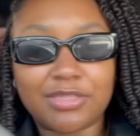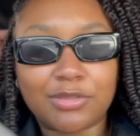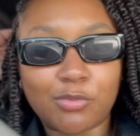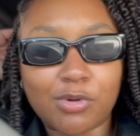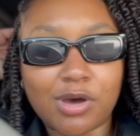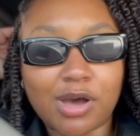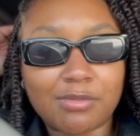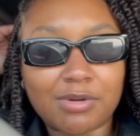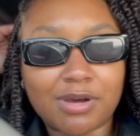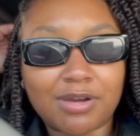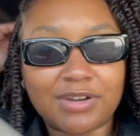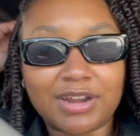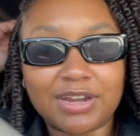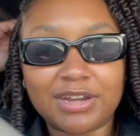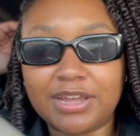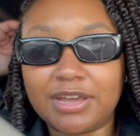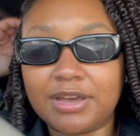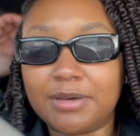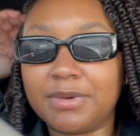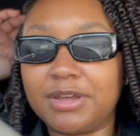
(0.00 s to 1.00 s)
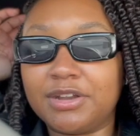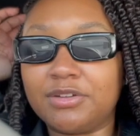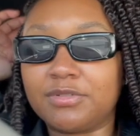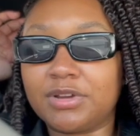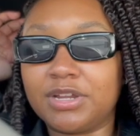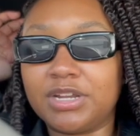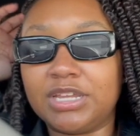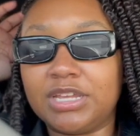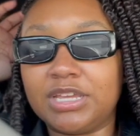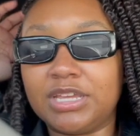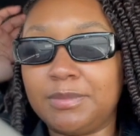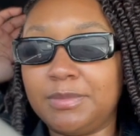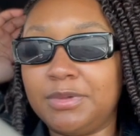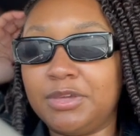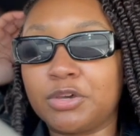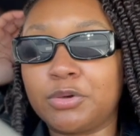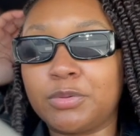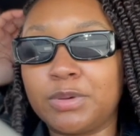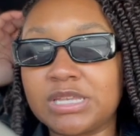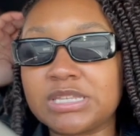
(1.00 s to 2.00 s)
the Wawa right now. I'm about to run in, give me
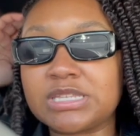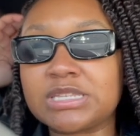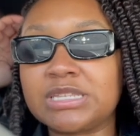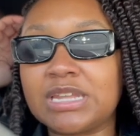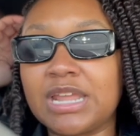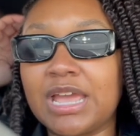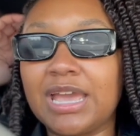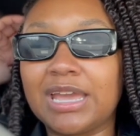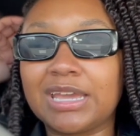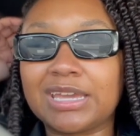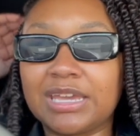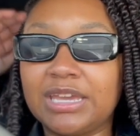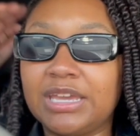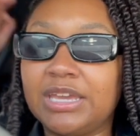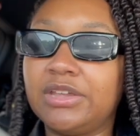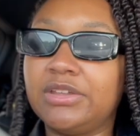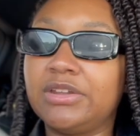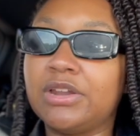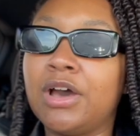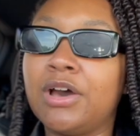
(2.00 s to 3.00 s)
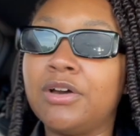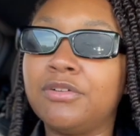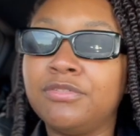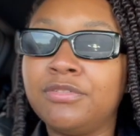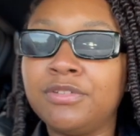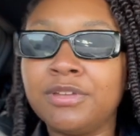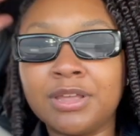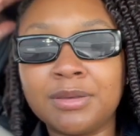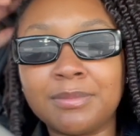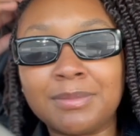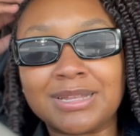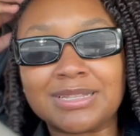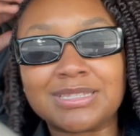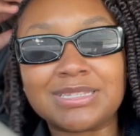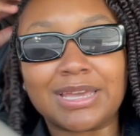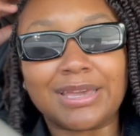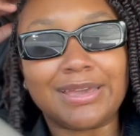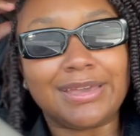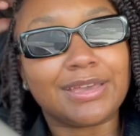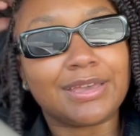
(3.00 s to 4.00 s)
a quick snack, and uh, fill up my
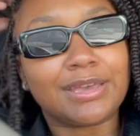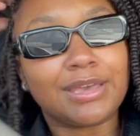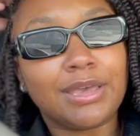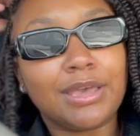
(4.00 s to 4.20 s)
tank.